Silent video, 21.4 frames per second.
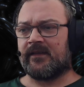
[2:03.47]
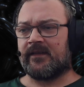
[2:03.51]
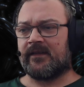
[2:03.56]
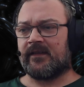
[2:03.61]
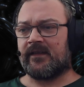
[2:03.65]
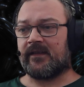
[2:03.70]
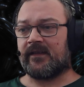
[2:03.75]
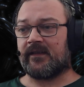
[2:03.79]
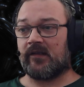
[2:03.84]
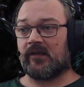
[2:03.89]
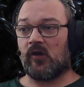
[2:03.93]

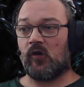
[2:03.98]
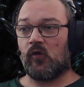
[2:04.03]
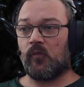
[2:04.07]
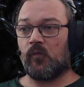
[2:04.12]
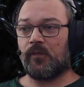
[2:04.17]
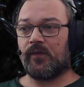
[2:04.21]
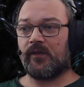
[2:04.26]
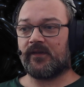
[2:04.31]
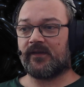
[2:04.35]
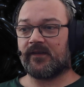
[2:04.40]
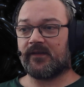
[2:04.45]
And hope
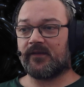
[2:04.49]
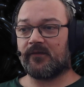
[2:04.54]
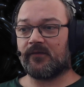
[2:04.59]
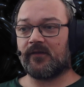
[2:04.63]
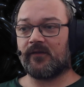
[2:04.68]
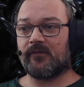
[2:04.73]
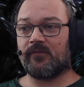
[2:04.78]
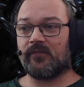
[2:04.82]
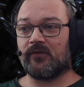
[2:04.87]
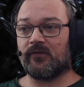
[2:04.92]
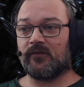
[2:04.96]
is a
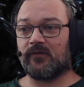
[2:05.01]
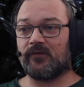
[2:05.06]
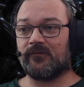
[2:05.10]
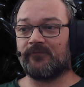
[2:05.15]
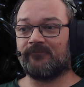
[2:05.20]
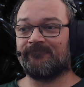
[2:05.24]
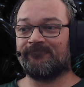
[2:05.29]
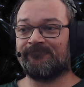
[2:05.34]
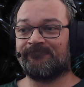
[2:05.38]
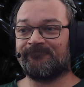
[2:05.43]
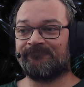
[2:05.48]
durable
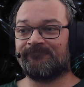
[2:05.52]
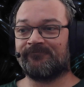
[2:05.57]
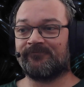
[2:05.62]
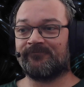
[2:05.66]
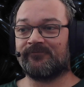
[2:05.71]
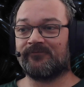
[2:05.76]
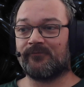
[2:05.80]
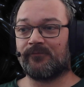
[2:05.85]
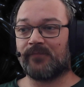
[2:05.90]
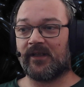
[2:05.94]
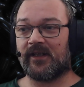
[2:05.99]

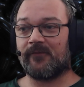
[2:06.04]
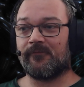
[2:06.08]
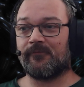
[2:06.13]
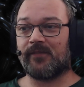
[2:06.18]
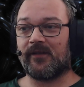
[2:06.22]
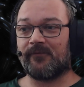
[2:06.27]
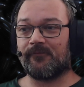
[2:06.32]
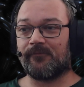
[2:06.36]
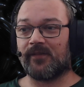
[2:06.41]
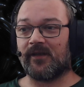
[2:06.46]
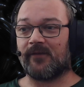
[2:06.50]
param
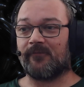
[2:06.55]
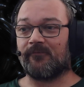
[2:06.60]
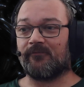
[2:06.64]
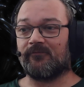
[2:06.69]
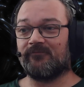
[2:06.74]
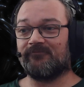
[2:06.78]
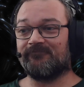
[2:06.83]
pam pam.